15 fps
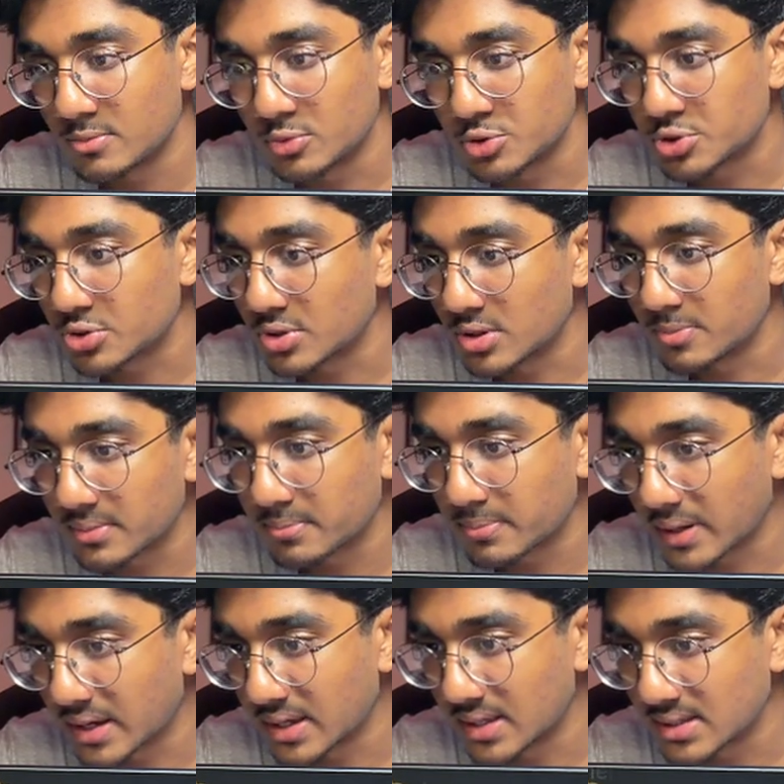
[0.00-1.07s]
Emotional
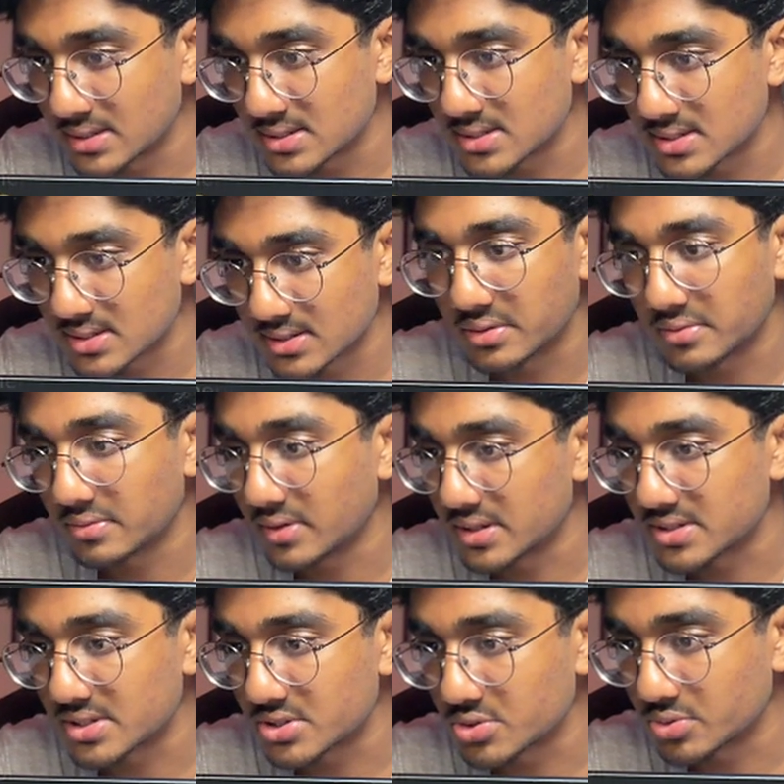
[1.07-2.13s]
pains, let's
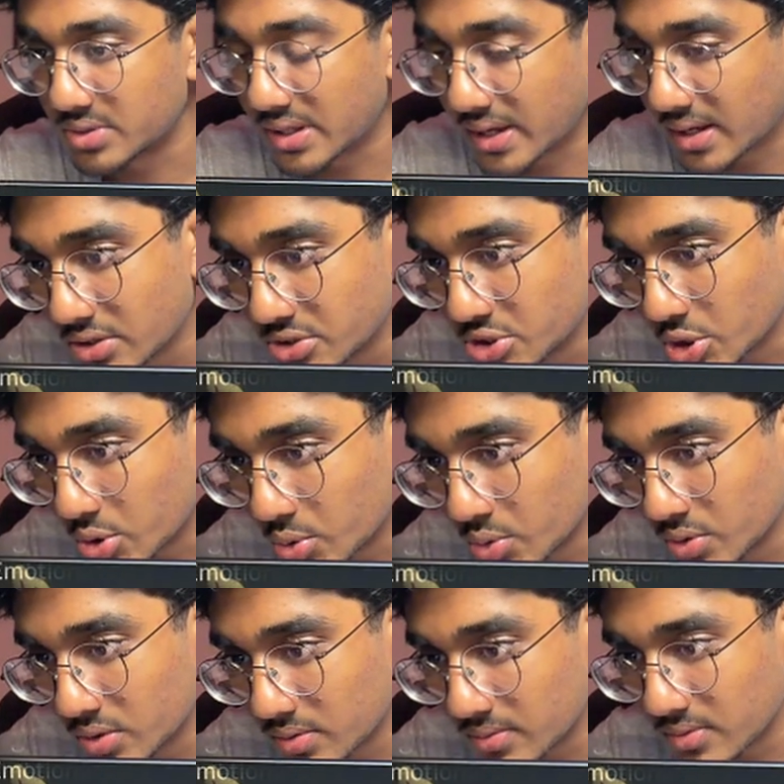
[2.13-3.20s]
just do that.
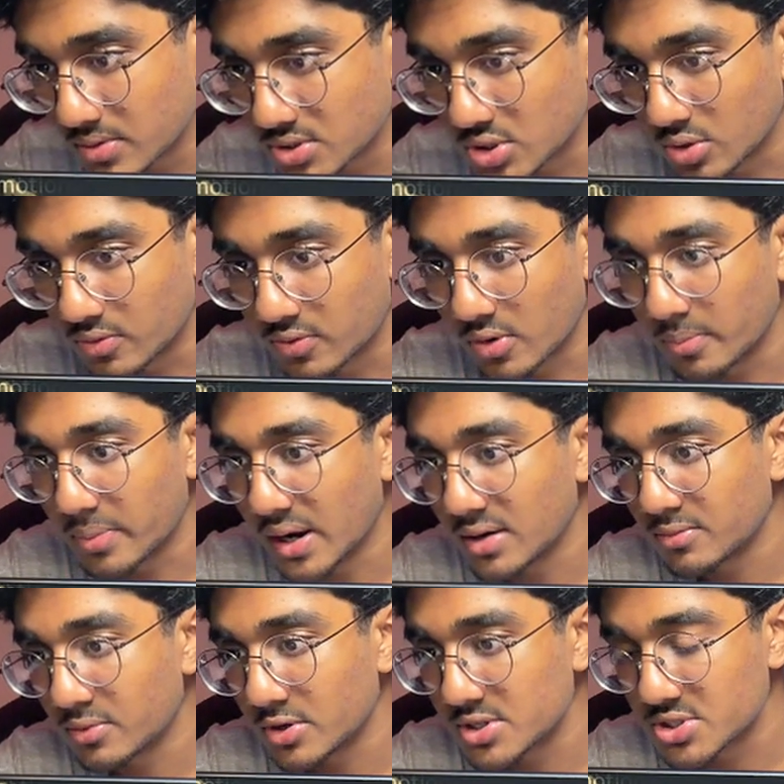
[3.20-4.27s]
Tone, so for
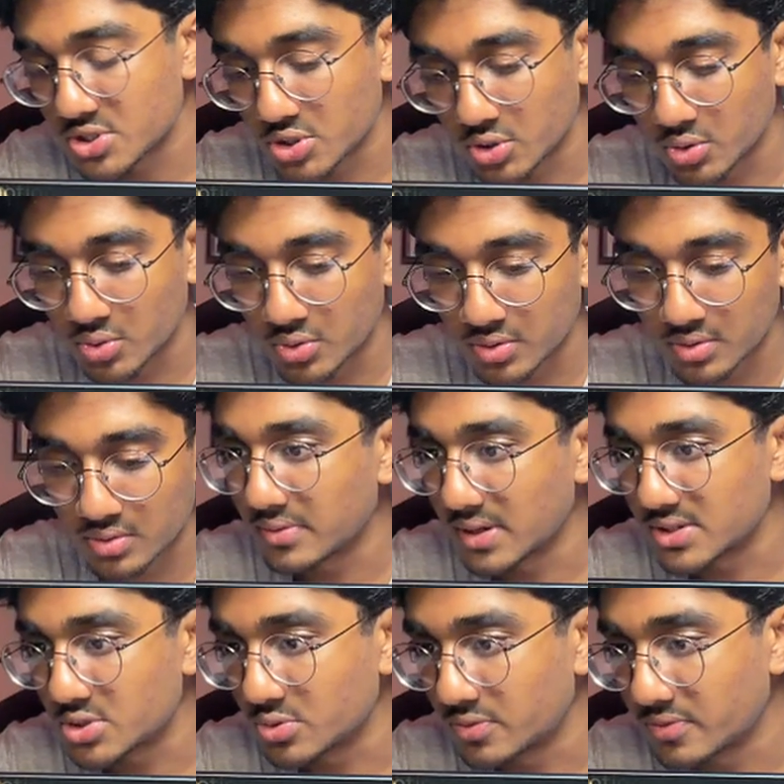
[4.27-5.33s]
brand voice tone,
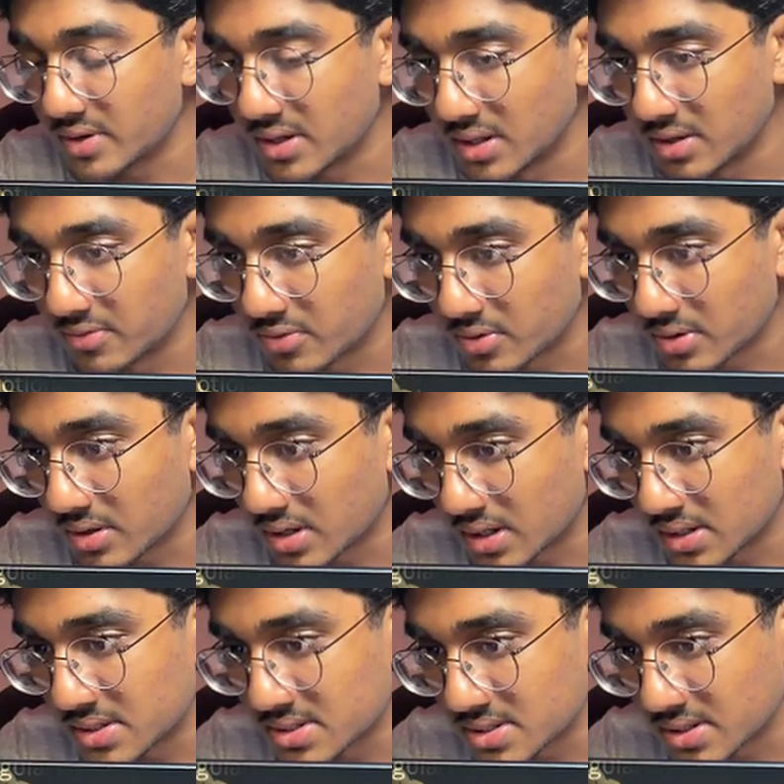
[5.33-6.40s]
let's do friendly
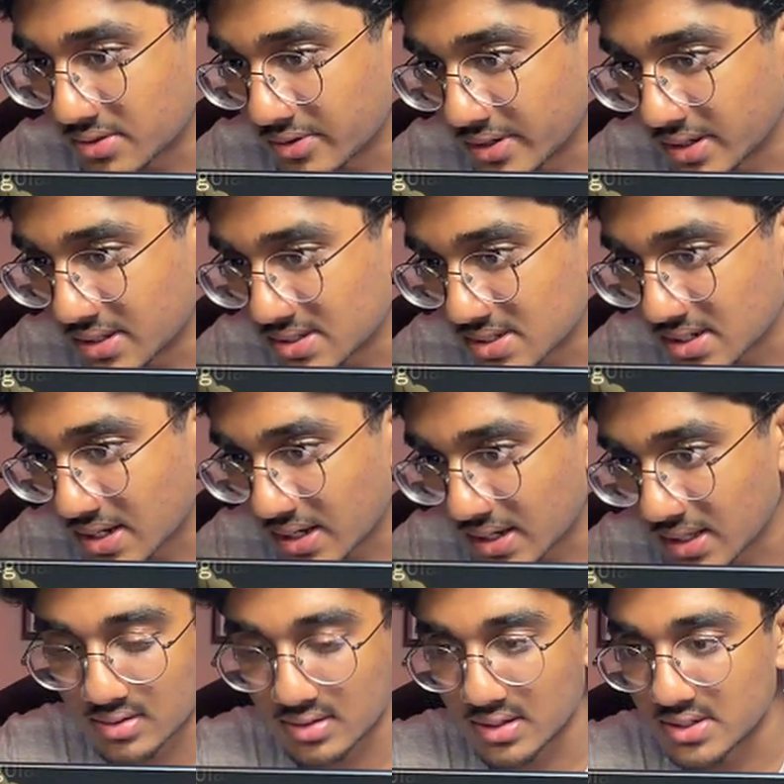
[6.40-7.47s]
foregrounds. Greeting
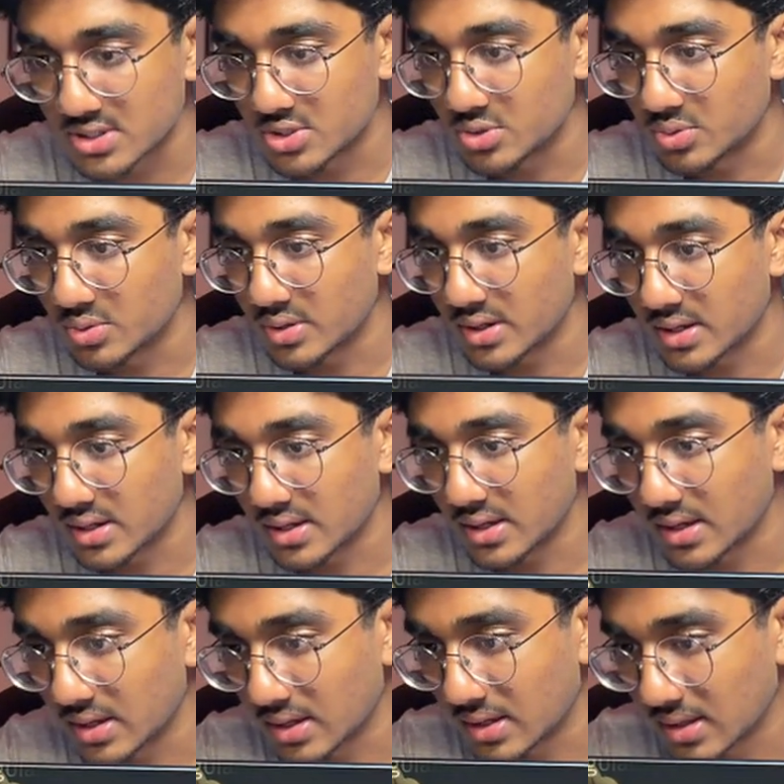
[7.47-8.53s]
style, let's do
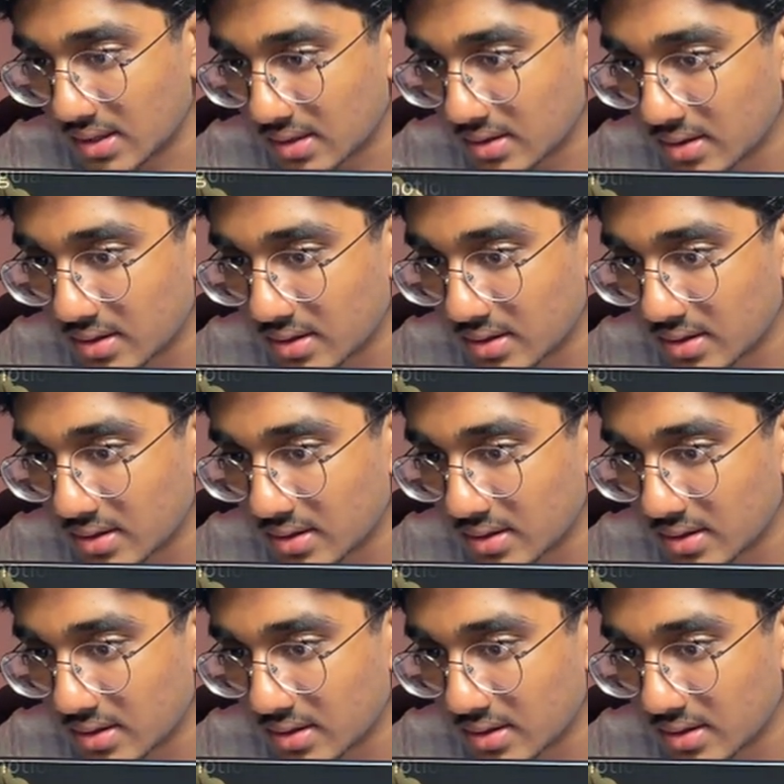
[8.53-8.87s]
hey.